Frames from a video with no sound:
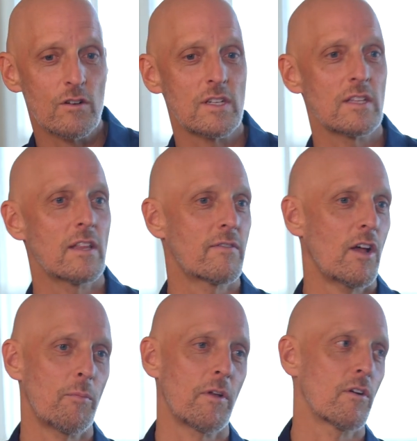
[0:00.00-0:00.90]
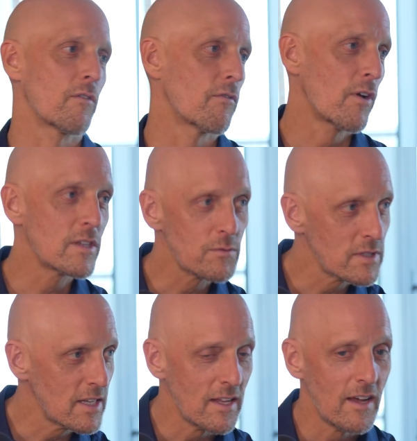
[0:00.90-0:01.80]
She loved helping her friends
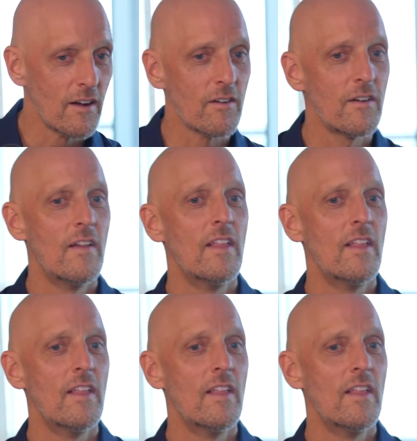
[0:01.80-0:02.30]
with skincare.